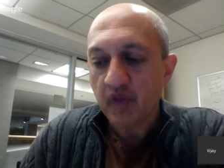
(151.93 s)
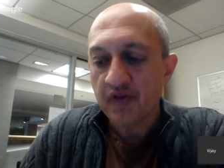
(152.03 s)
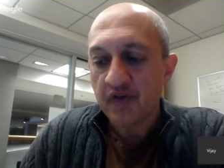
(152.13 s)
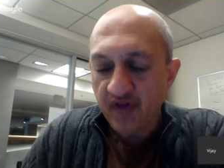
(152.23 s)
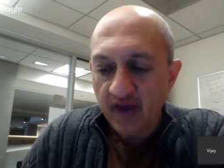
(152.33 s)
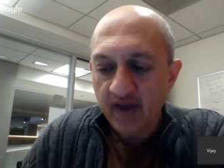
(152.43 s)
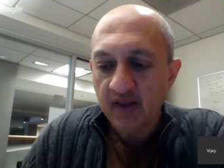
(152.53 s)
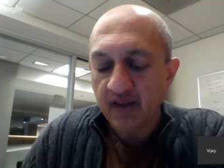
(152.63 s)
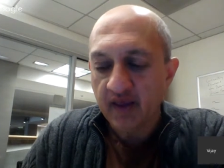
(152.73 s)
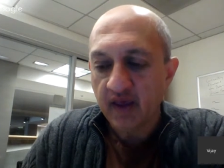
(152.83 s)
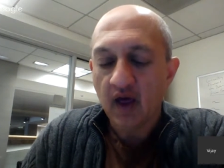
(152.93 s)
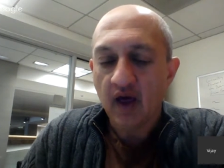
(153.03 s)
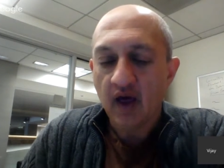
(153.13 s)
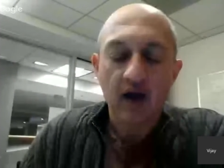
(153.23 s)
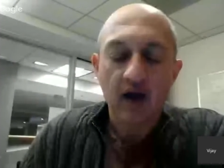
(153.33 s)
Secondly,
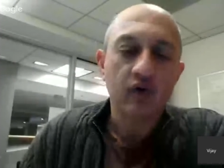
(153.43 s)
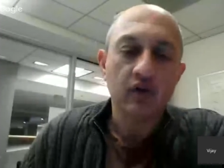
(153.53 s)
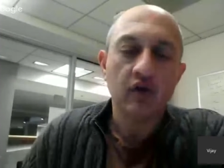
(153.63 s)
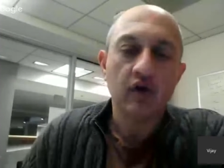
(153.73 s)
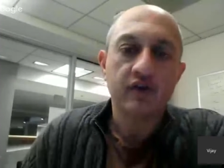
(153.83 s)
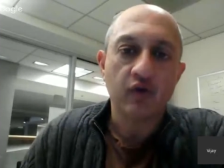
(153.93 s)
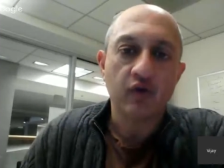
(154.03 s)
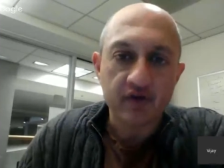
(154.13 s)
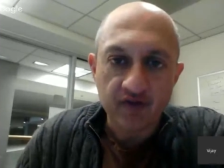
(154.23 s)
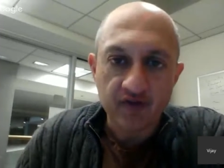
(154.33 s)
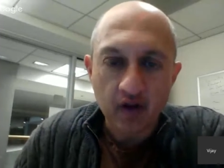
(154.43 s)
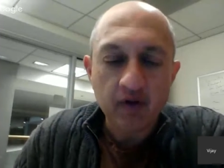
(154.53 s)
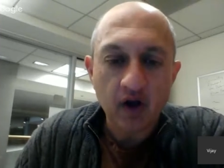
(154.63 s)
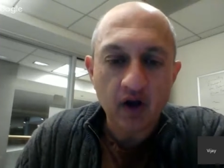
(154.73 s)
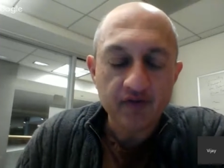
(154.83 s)
I would look to our
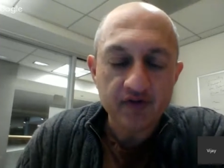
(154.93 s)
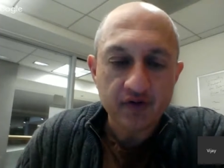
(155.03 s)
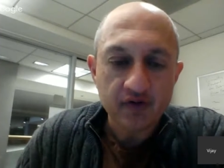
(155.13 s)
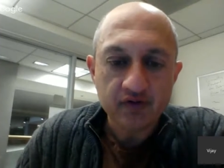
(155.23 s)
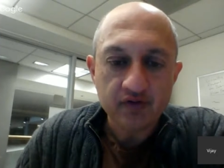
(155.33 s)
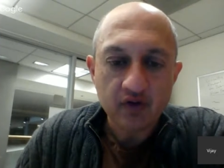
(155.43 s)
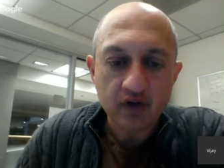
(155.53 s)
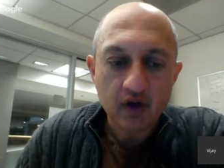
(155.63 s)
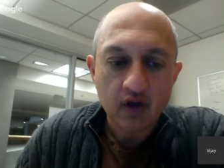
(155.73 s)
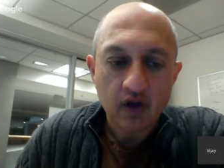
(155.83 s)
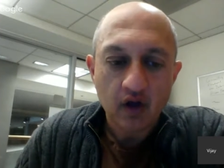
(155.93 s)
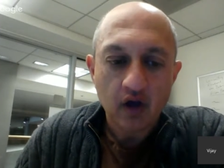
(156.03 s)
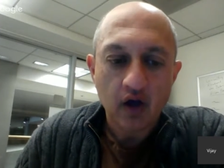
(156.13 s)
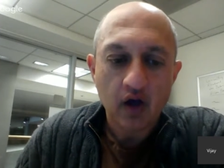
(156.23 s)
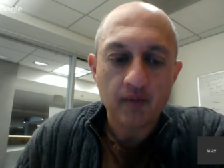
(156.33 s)
development officers
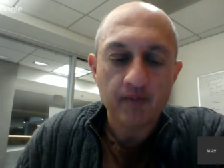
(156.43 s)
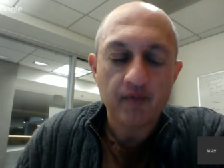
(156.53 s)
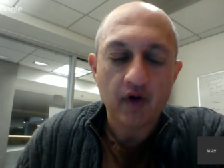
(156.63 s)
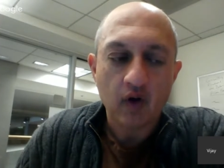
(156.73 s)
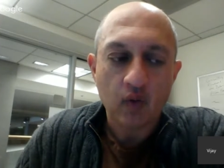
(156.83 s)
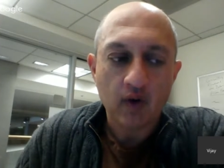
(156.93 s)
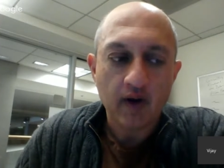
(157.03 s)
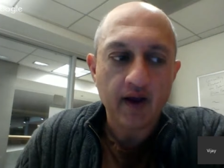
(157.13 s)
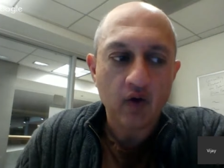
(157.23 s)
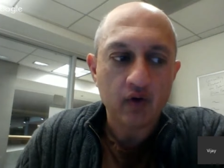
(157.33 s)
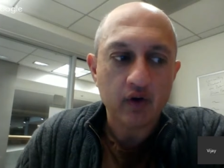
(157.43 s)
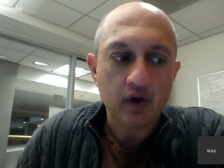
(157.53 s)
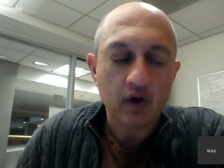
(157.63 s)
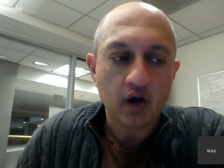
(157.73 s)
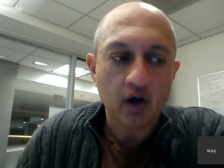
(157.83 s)
around,
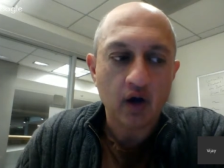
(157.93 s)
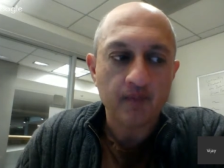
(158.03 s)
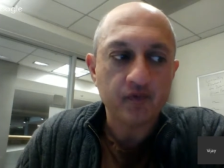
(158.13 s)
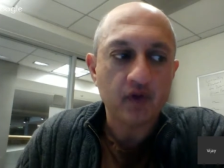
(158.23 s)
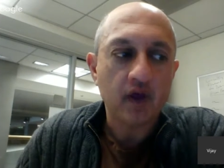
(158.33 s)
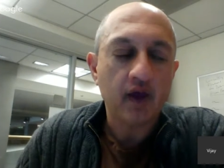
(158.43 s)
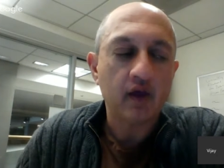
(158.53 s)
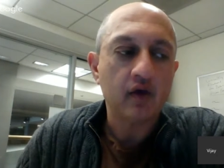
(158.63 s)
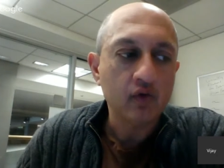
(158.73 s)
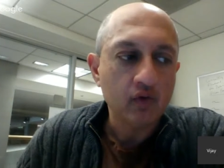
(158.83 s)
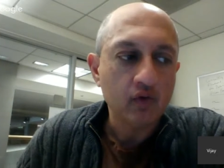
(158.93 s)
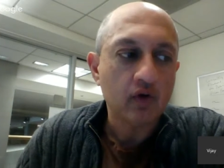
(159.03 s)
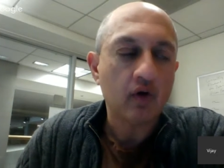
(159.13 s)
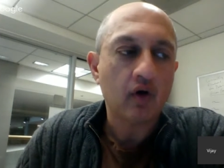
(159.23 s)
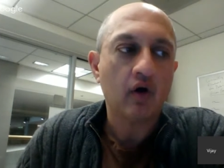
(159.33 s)
hey, who
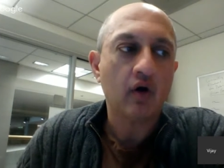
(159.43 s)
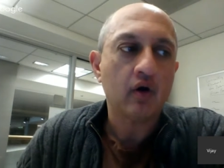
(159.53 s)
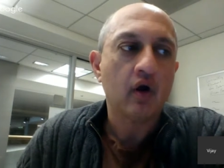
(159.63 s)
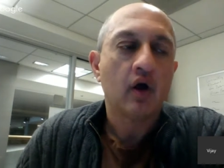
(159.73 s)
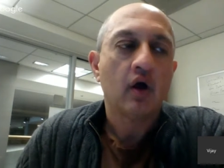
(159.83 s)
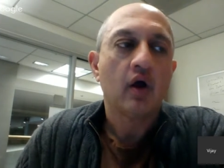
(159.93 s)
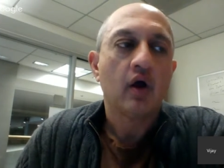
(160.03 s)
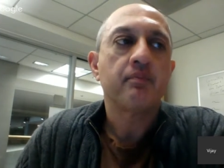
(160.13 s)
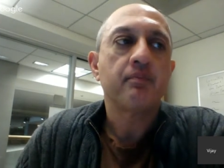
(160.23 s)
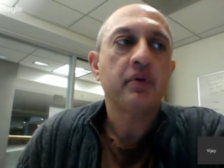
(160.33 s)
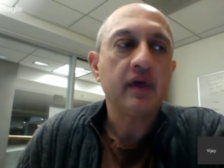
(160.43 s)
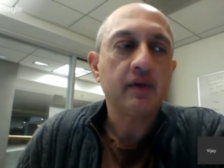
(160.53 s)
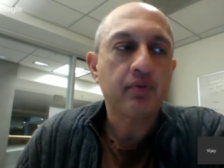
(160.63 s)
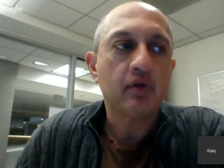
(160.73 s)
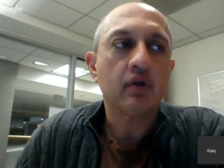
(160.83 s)
are our
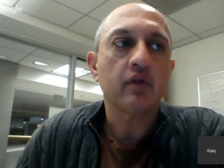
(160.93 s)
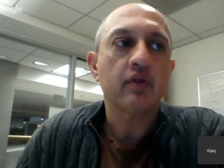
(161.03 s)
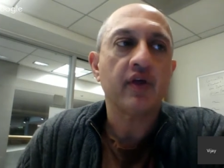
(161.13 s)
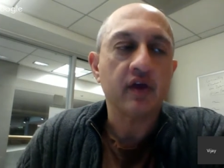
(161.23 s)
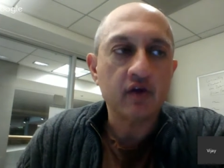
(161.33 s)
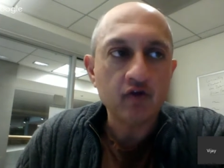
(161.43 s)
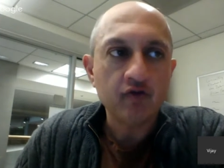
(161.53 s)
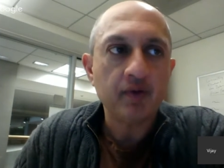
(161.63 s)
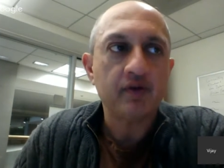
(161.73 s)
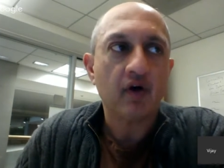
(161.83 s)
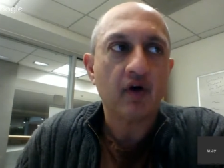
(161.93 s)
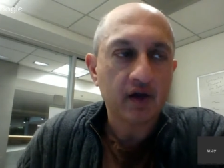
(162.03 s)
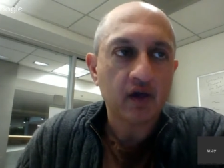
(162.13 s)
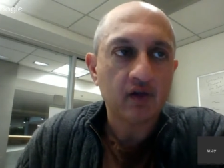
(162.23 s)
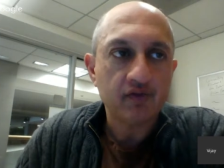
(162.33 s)
people that you've been
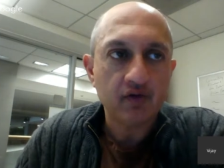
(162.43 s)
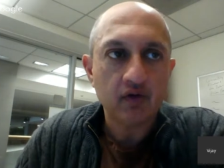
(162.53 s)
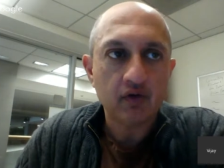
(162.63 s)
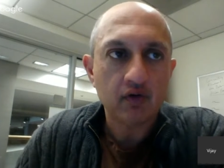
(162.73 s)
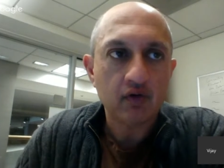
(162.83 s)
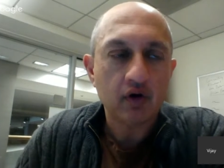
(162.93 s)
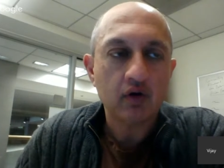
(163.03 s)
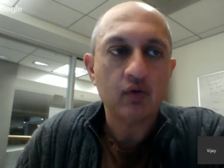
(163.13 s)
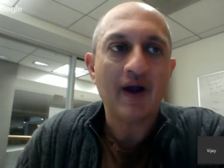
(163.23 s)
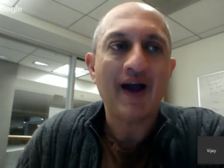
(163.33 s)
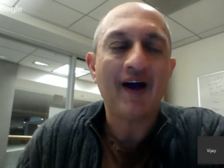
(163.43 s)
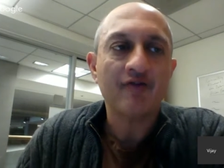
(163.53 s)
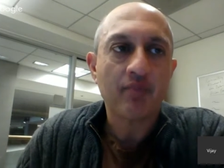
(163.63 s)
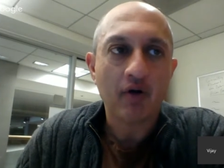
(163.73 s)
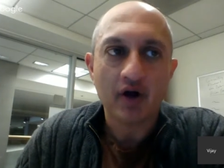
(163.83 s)
talking to who
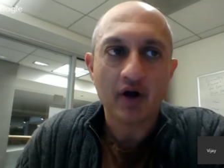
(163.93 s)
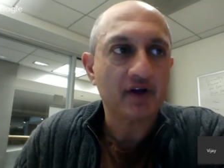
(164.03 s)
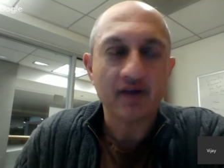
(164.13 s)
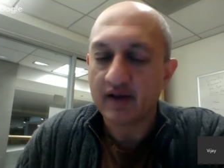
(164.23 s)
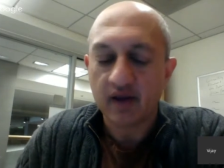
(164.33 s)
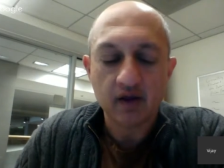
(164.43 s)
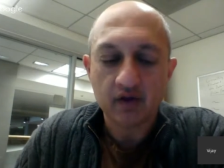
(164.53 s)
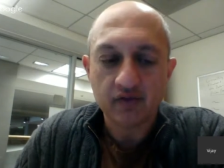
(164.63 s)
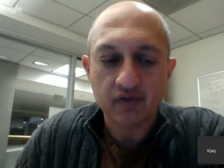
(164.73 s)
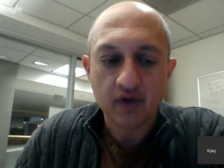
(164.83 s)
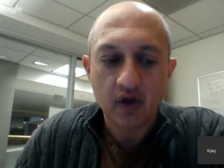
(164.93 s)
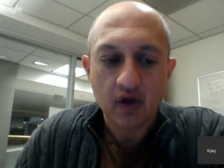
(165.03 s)
have project ideas?